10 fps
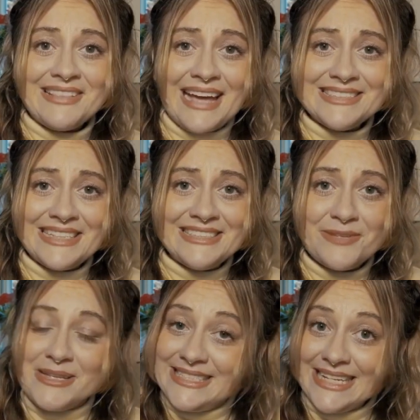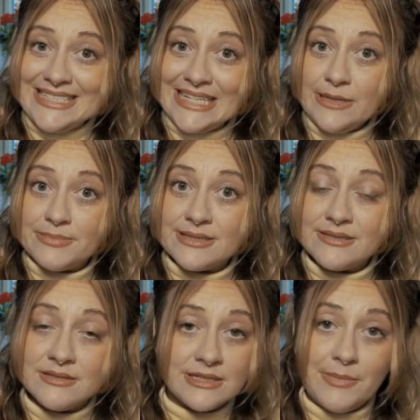Lastly, some inside
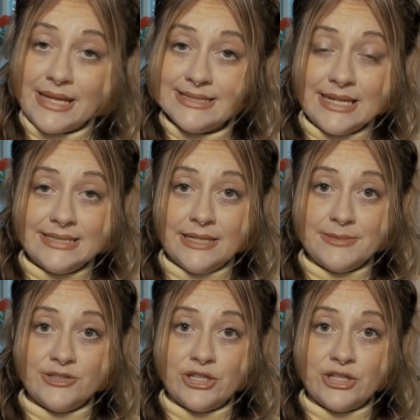tips and